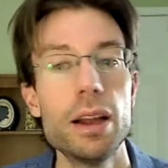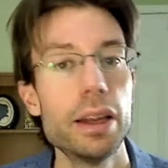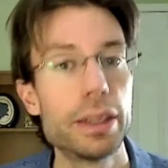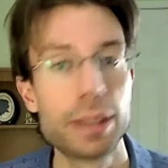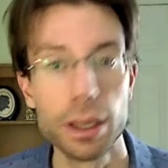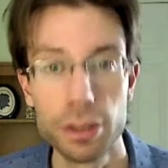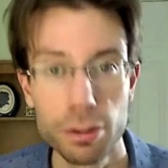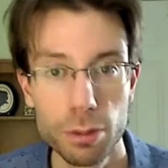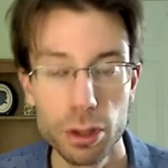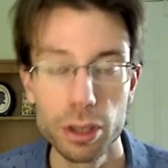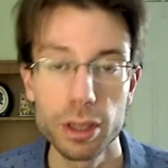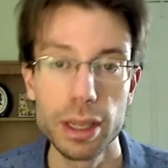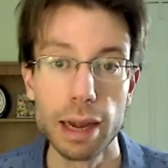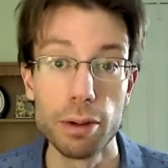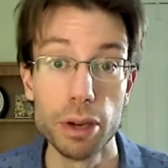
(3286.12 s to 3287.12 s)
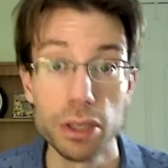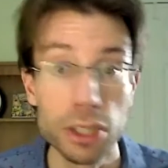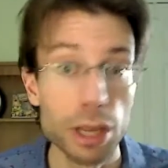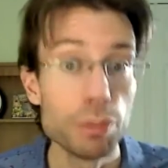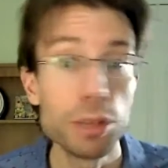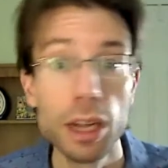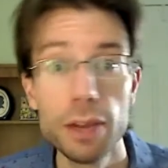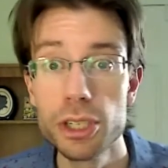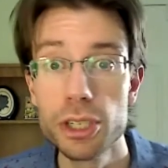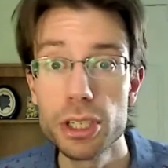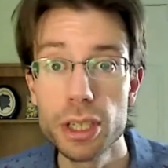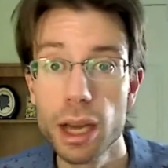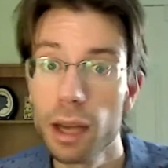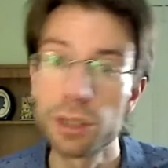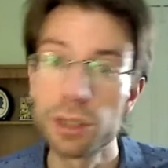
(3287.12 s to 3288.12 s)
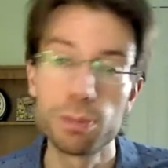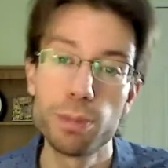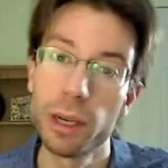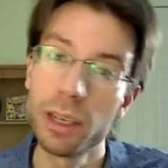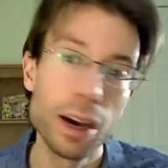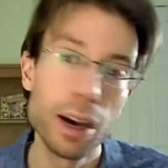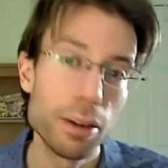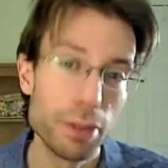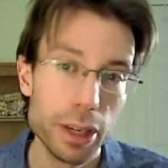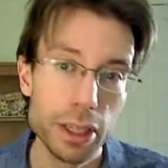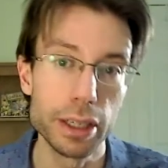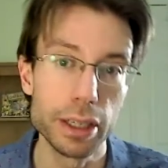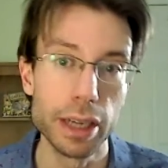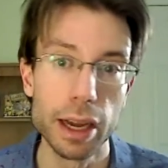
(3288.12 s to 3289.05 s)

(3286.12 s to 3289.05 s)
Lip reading: Doesn't work that way. Sometimes it does, but not really.